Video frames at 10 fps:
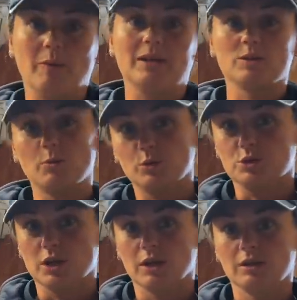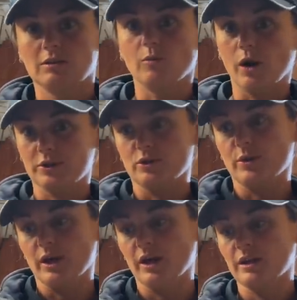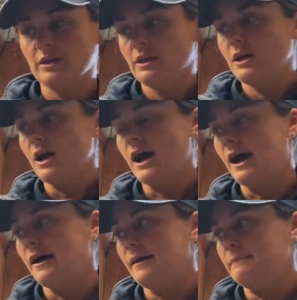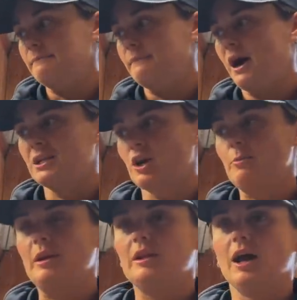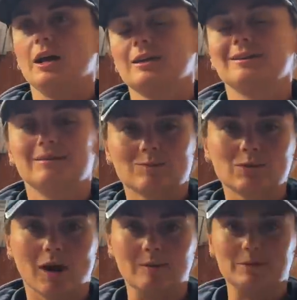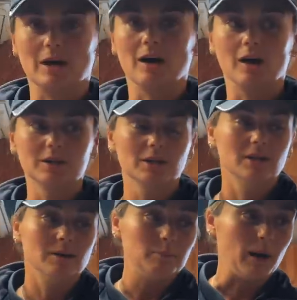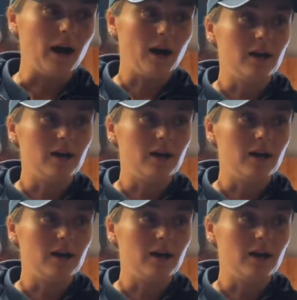about supporting what I do here. I don't mean like times are hard, but